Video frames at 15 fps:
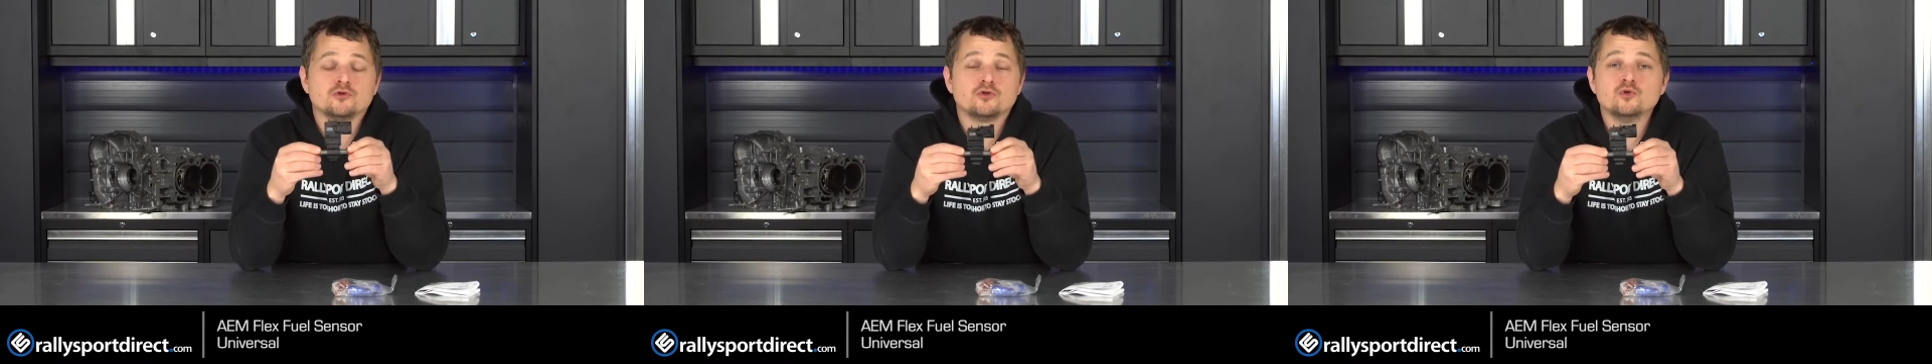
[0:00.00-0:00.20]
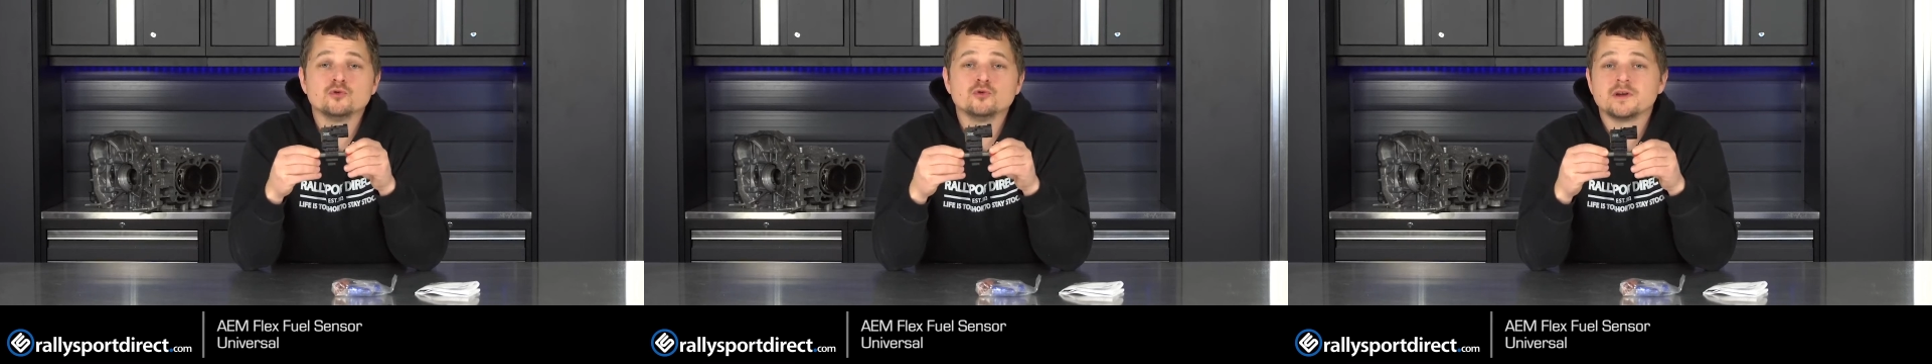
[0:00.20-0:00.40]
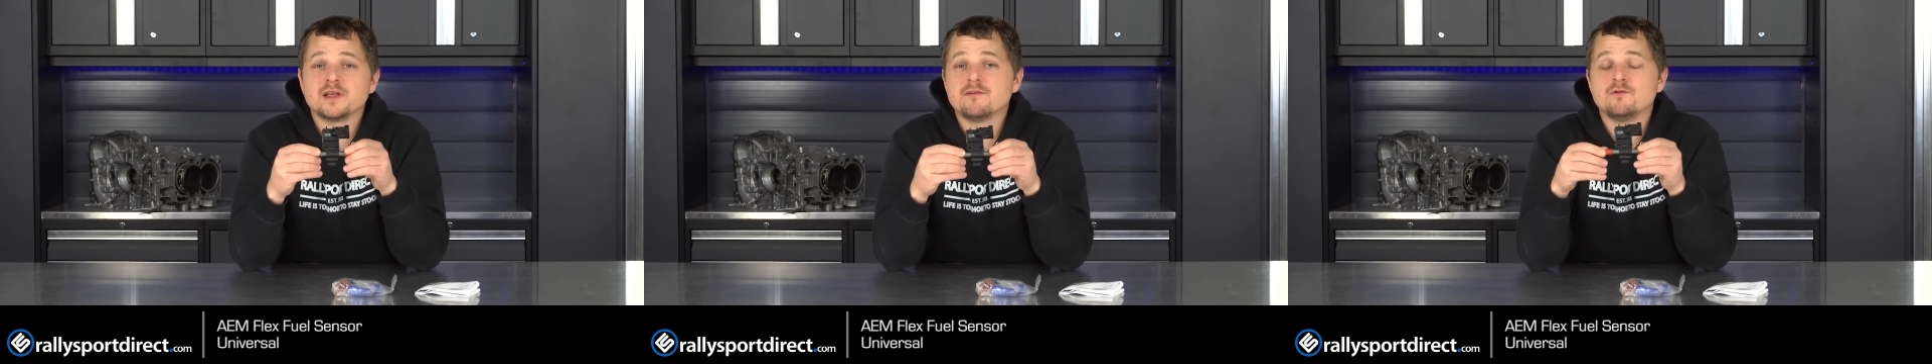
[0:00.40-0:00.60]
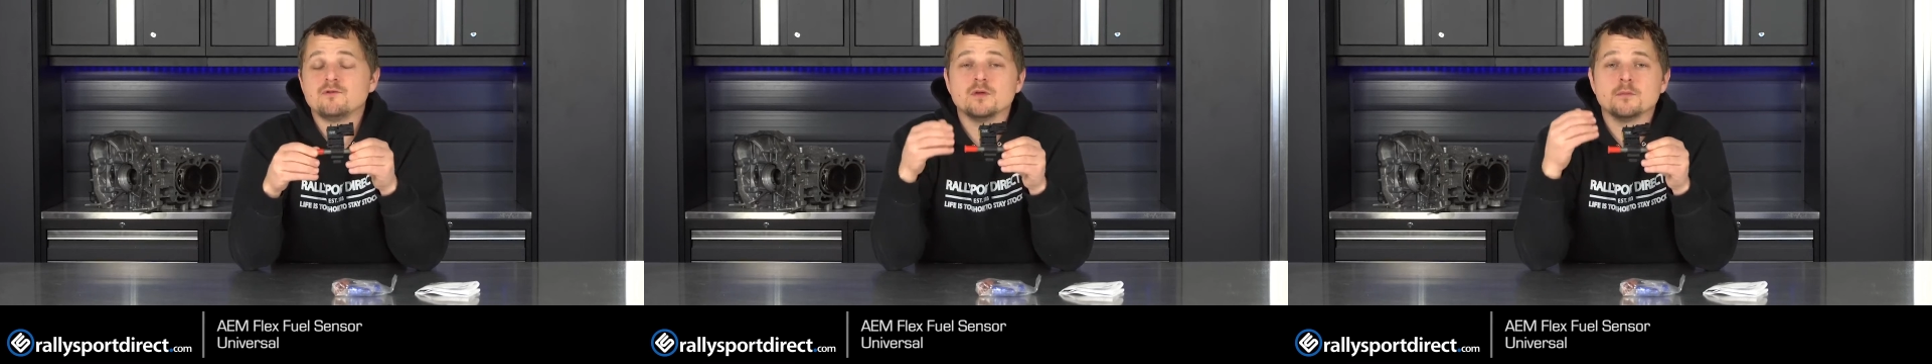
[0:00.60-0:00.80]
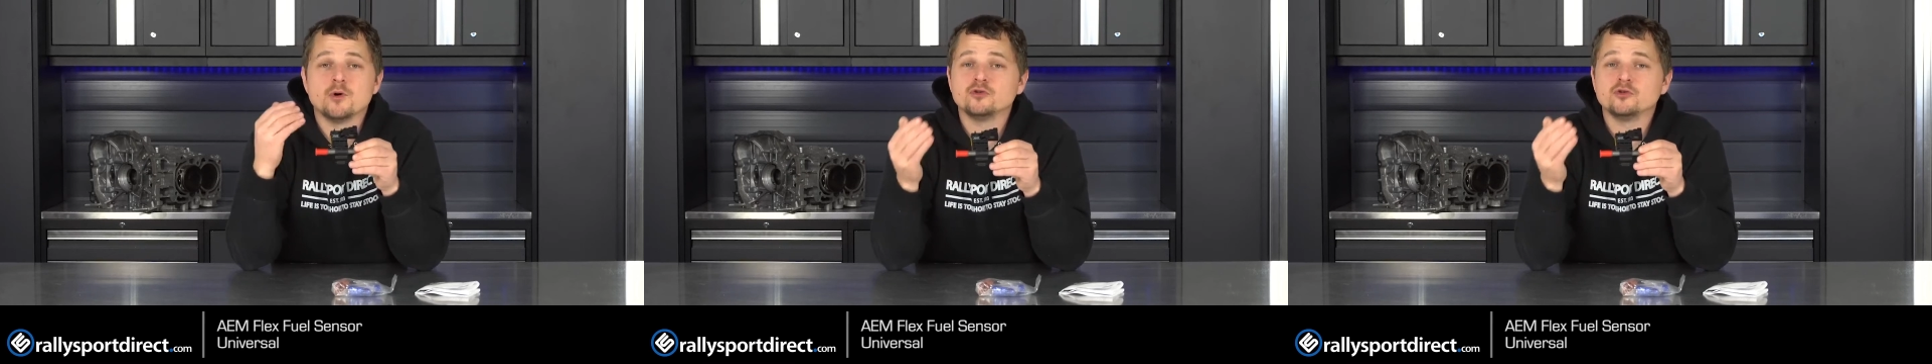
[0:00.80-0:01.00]
tuner to give
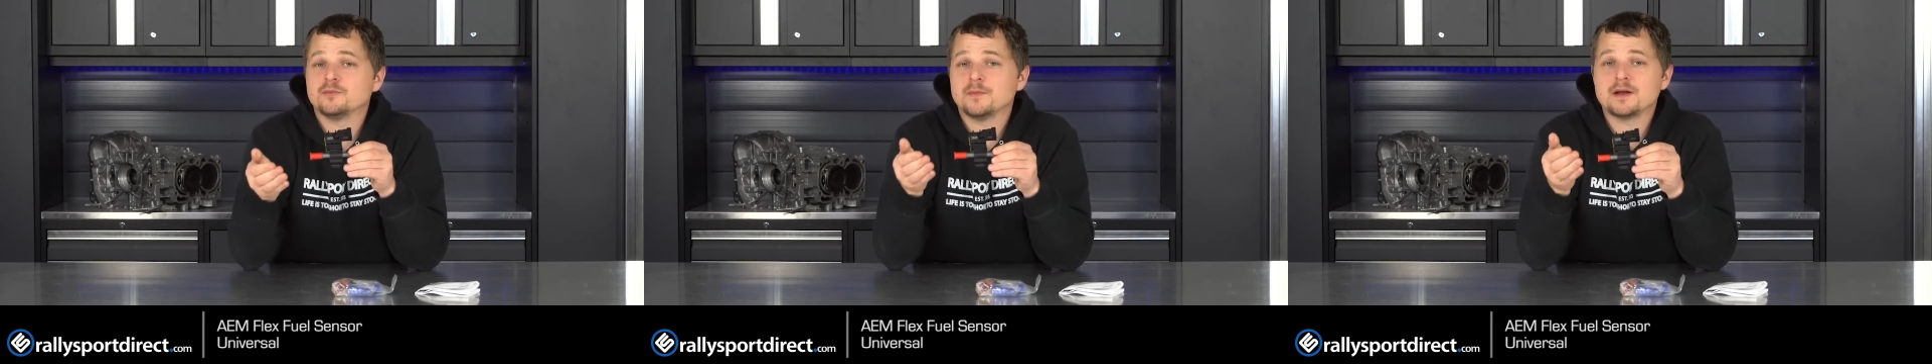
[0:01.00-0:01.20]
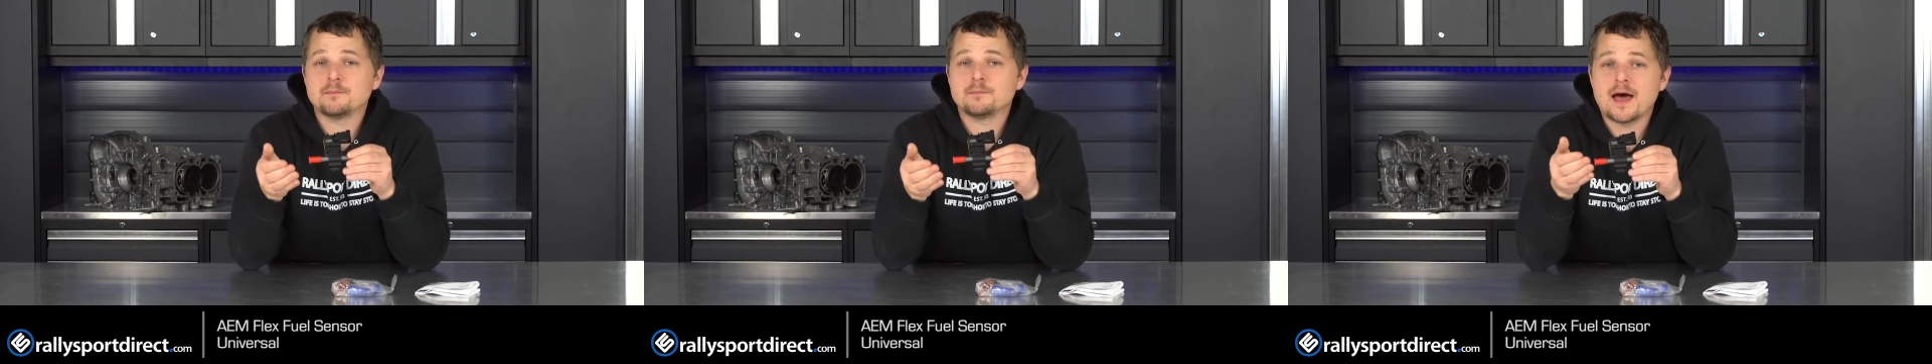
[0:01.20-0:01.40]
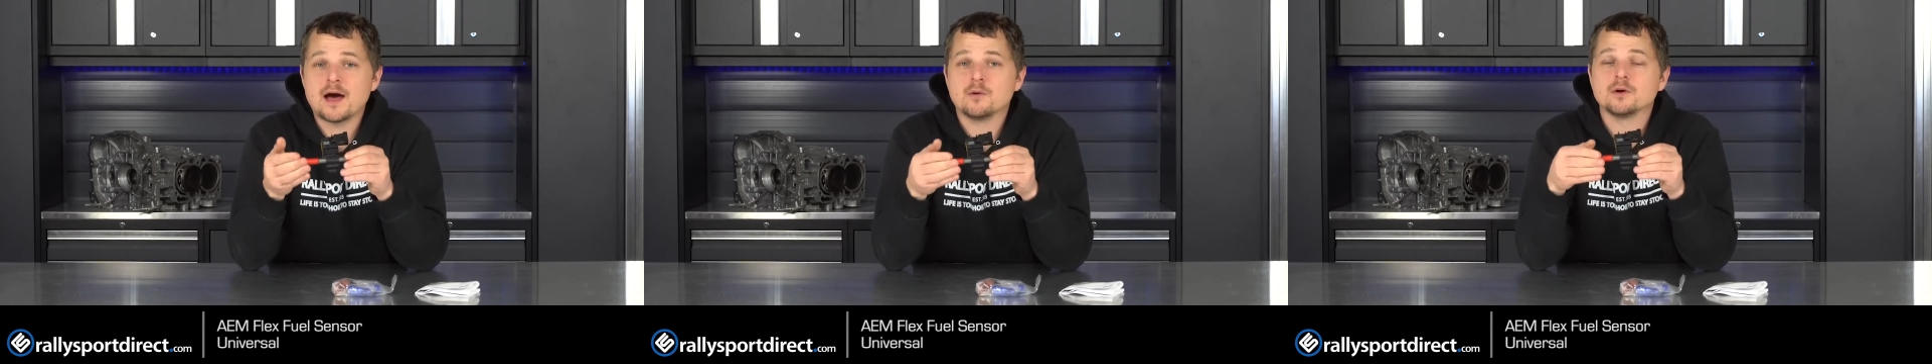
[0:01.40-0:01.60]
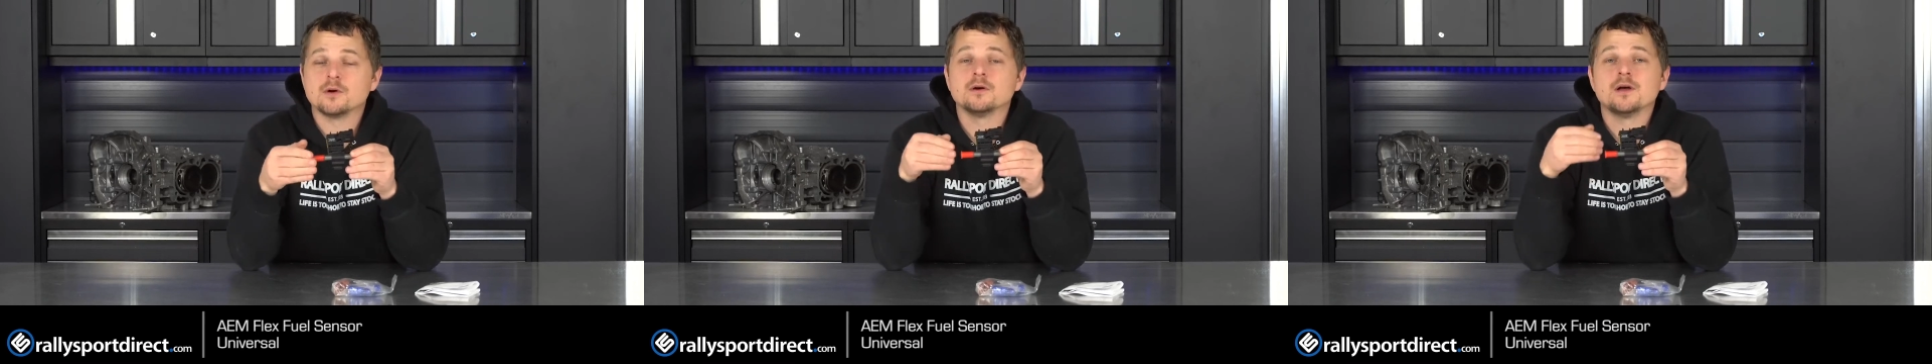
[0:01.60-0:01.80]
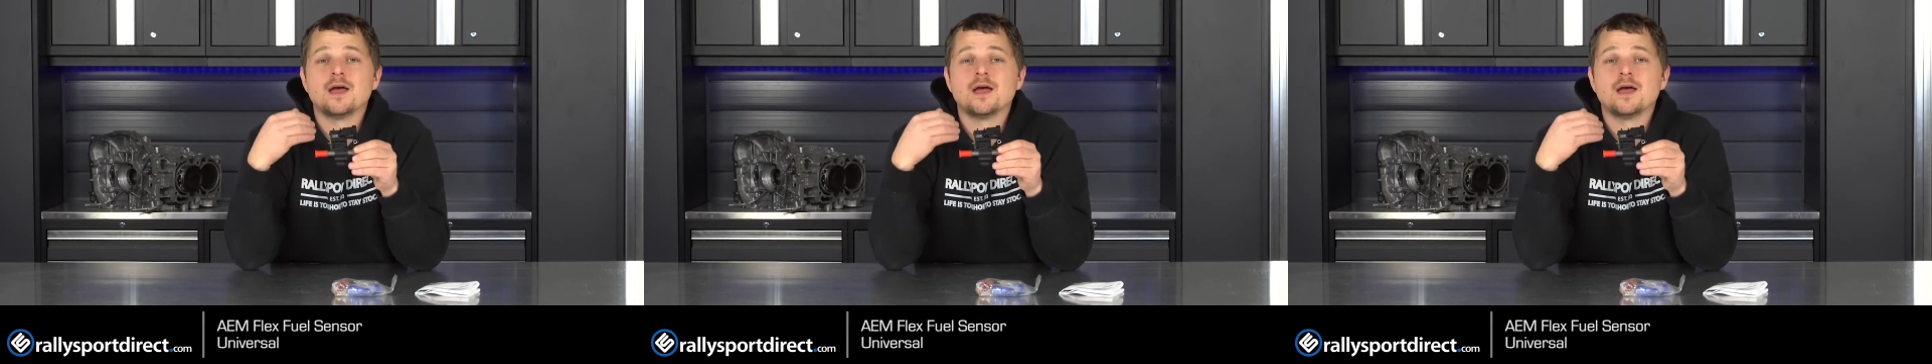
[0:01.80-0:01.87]
you the most amount of power